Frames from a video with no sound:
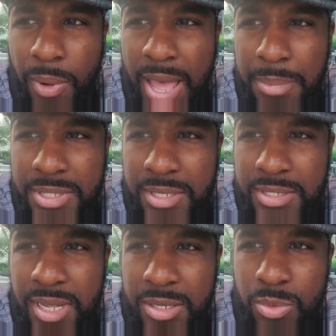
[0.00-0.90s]
what happened to the
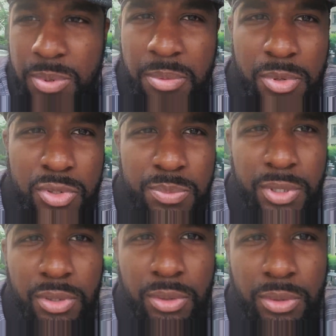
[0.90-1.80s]
times when people used to
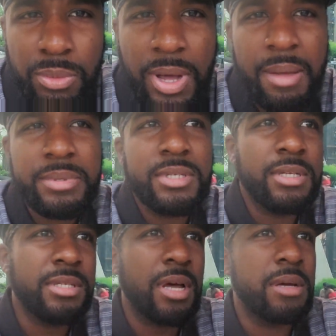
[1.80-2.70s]
be cool? What happened to
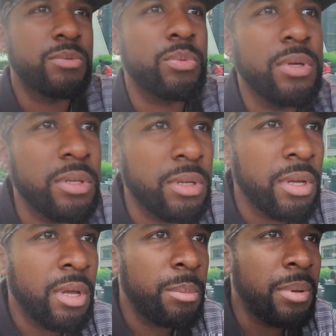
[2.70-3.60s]
the times when
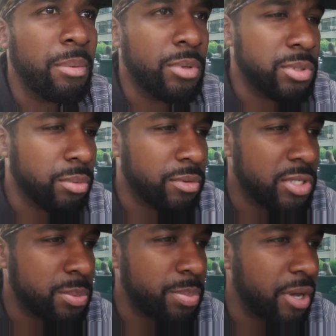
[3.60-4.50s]
people were so
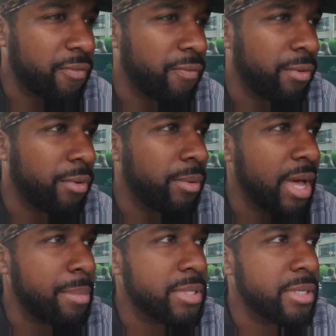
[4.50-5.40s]
respectful? What
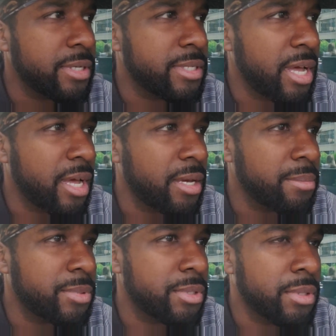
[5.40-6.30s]
happened to the
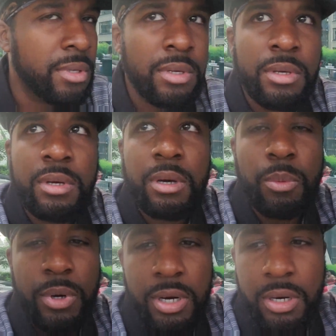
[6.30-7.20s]
times
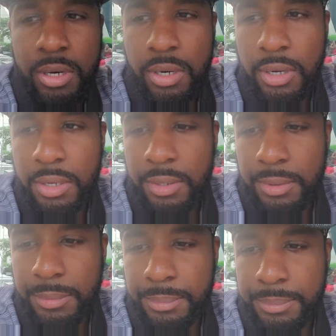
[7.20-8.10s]
where
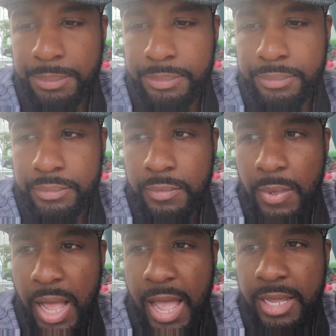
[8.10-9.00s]

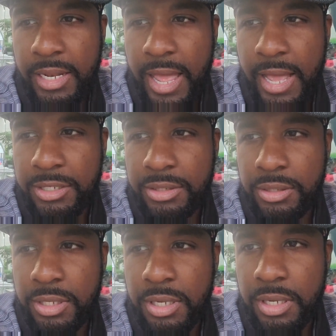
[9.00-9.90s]
I can
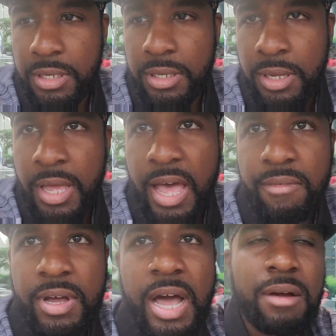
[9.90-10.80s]
actually
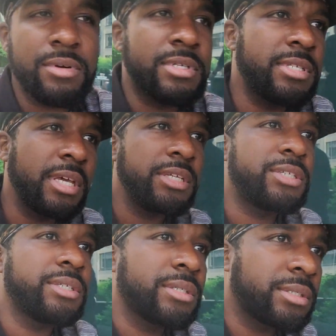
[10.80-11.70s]
have a
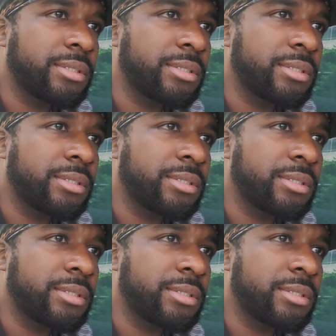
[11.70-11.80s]
conversation